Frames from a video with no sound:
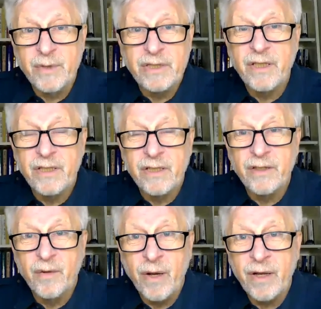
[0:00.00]
The,
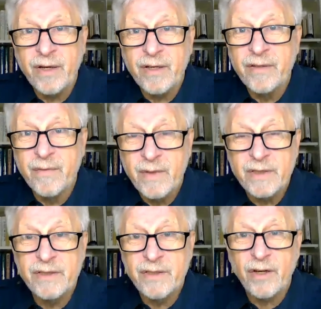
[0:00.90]
the calcium is
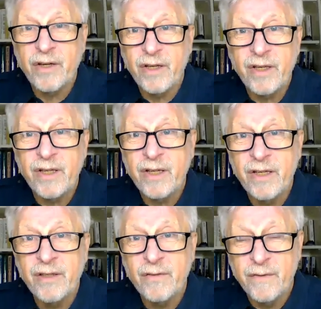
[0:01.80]
still in your body,
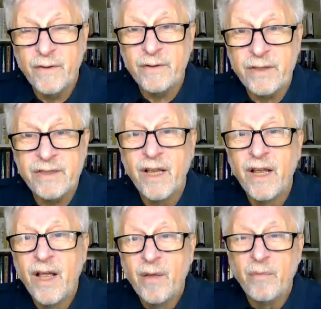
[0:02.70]
it's
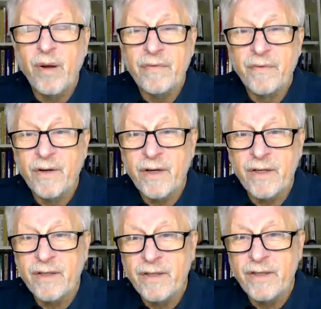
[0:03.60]
circulating in the
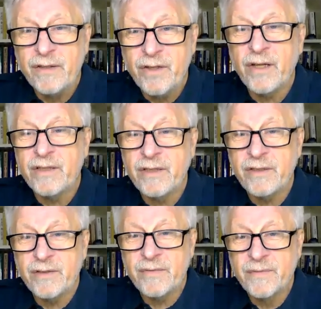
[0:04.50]
fluids,
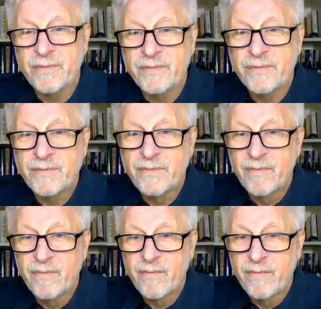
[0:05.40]
buffering the
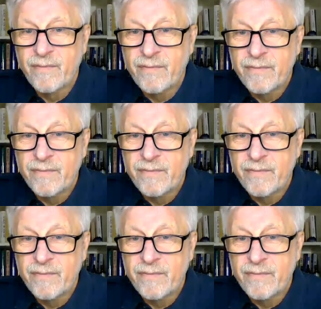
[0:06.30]
toxins.